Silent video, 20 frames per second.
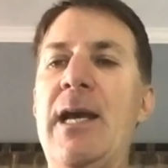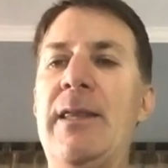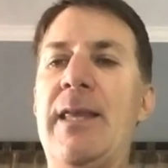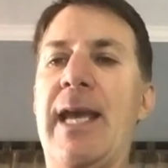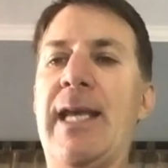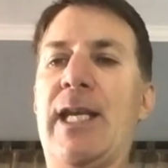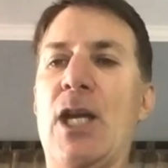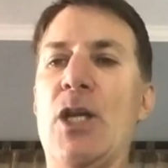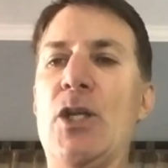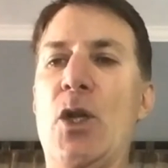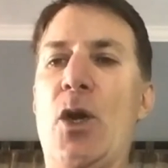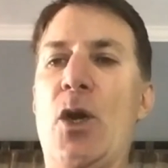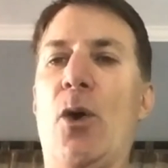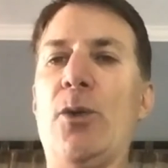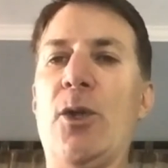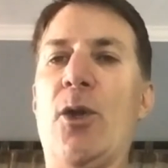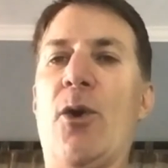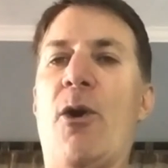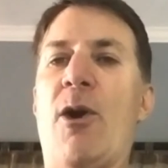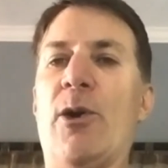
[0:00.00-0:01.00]
they can no
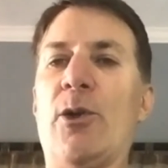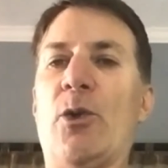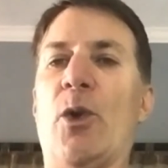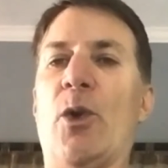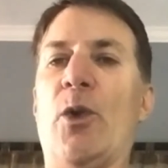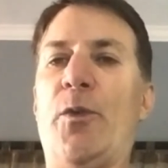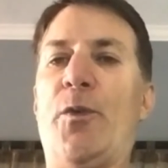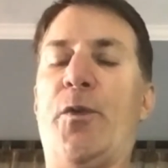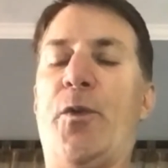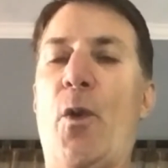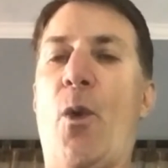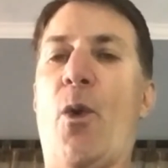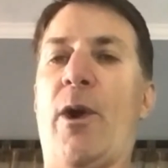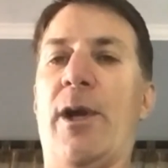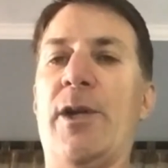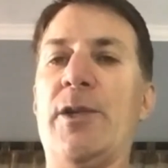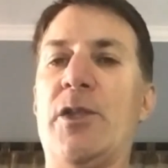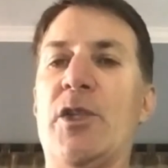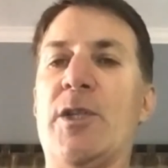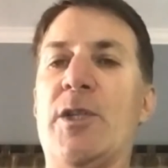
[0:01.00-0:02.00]
longer
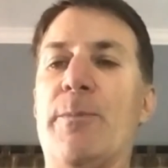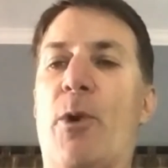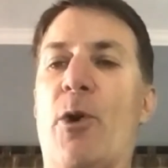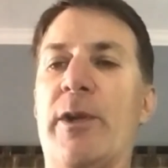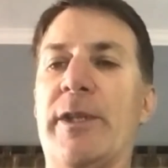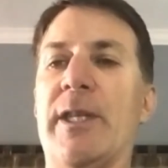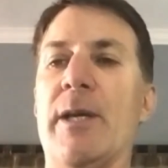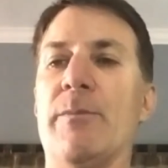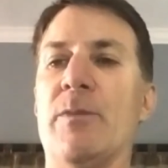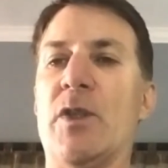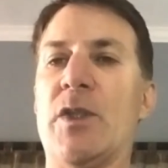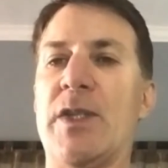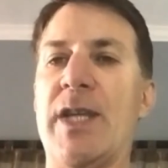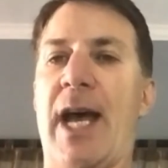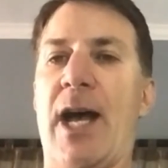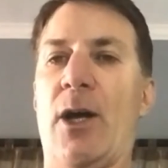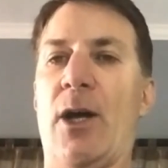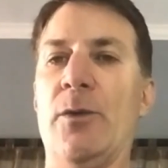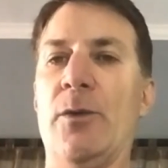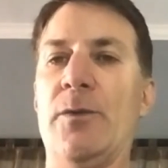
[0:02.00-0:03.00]
afford to support
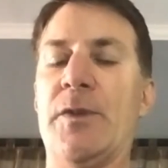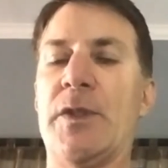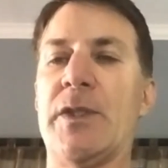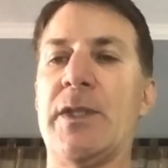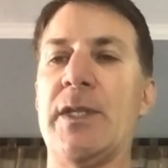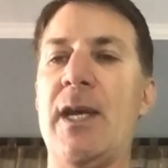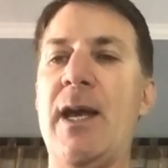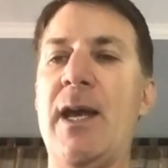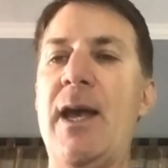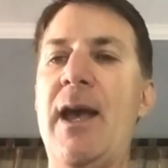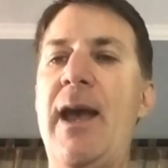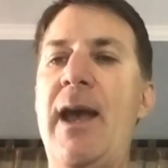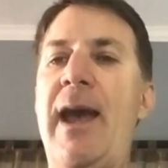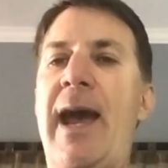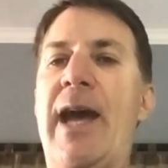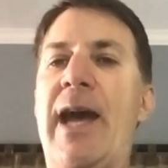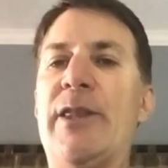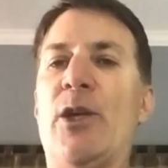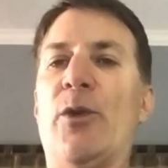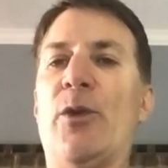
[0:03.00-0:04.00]
themselves
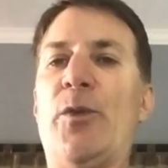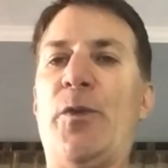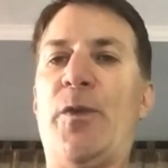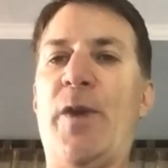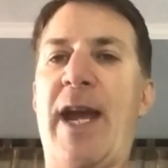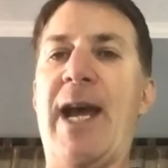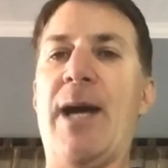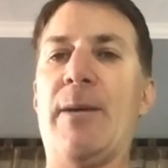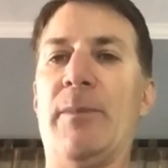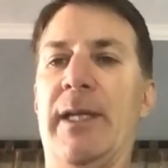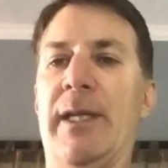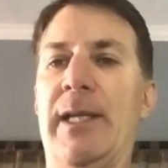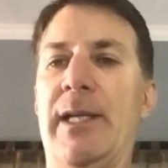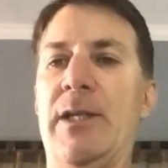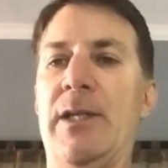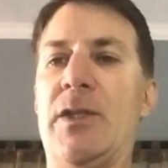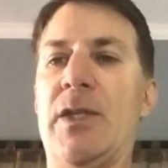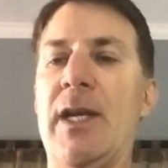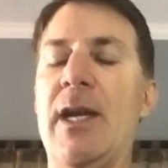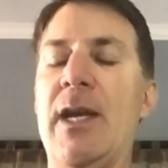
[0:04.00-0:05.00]
and their
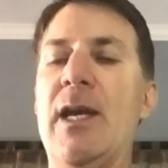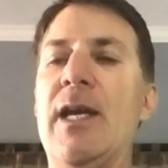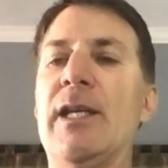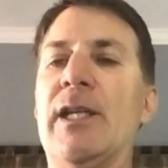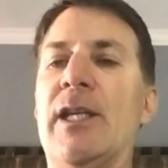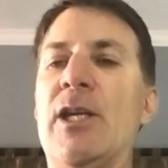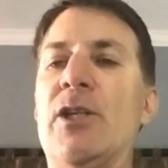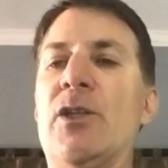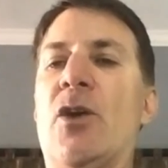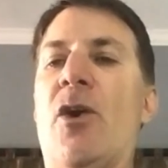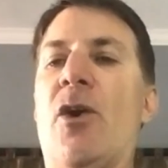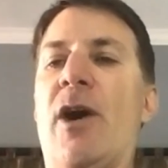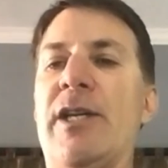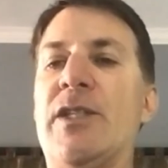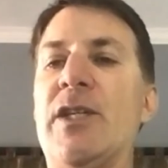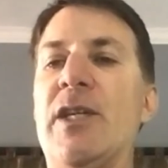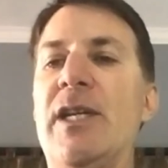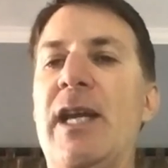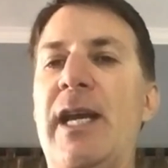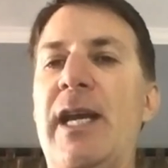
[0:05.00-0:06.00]
families, can
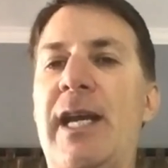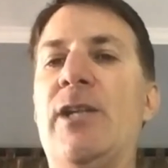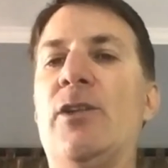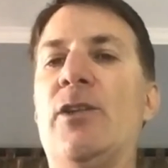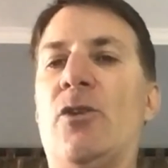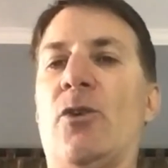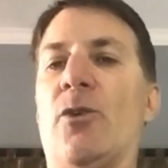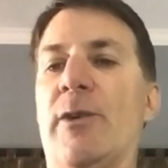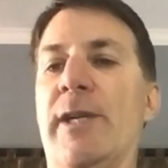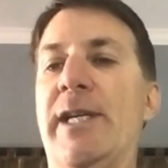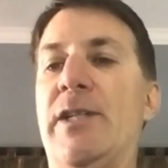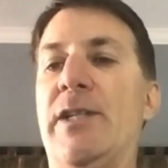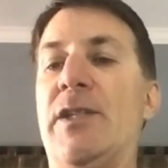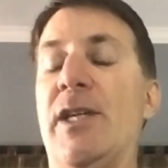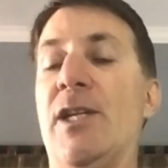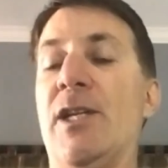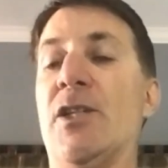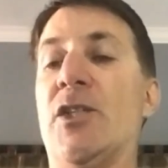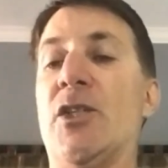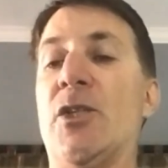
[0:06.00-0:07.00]
cause an increase
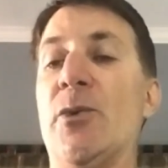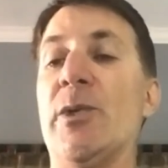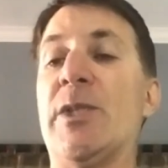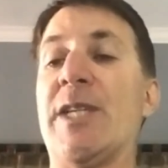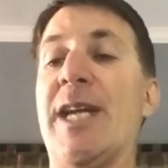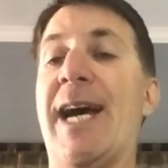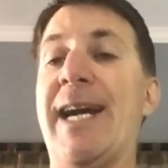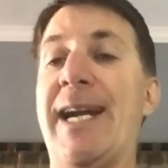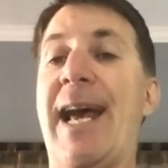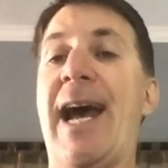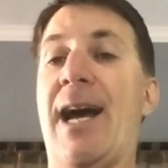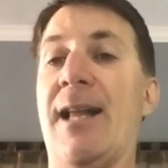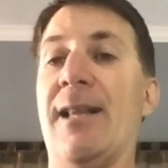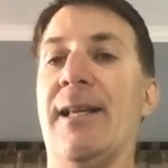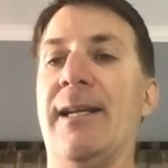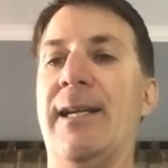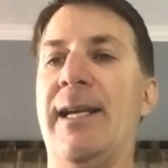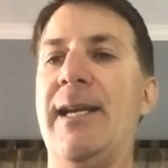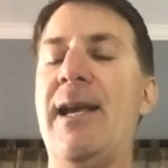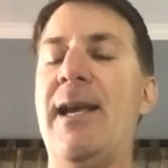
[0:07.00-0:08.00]
in
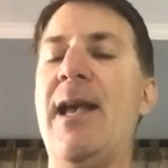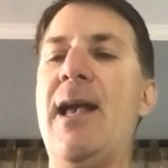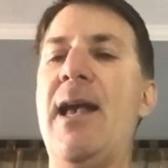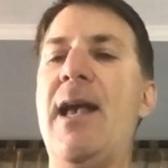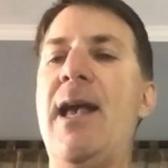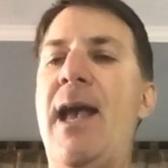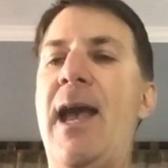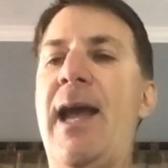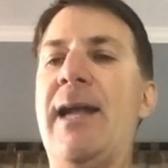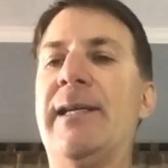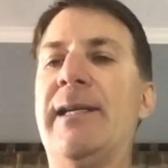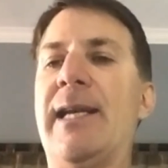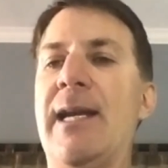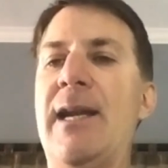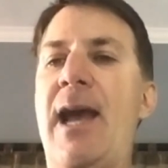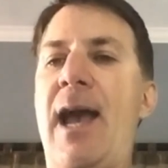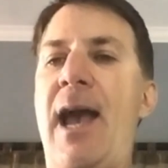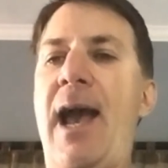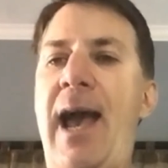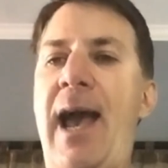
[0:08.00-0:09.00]
suicidality and
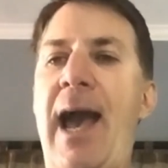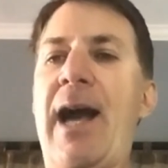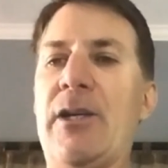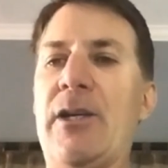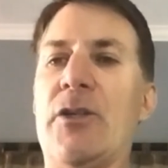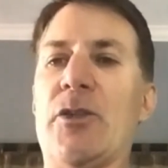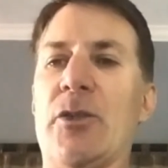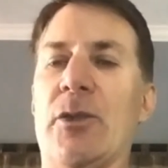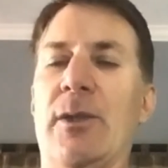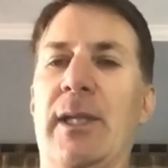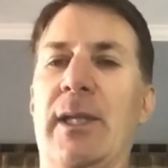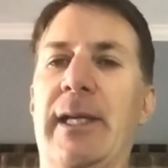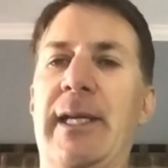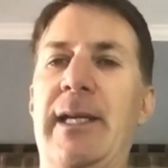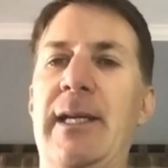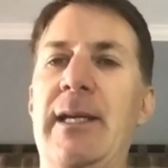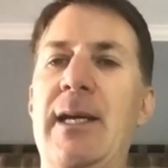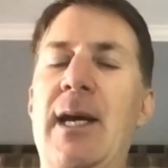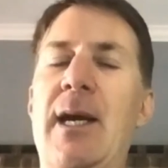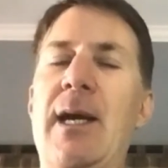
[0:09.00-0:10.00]
can
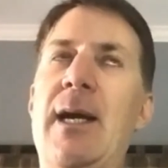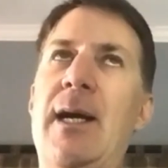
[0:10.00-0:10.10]
actually